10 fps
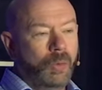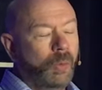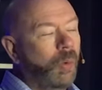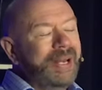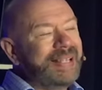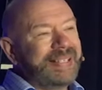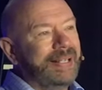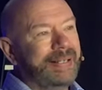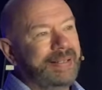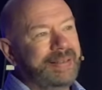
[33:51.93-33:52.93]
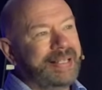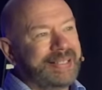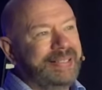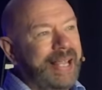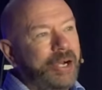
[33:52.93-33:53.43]
What is it that
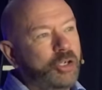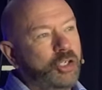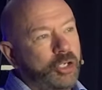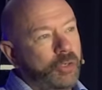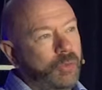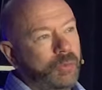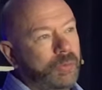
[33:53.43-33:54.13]
snares you?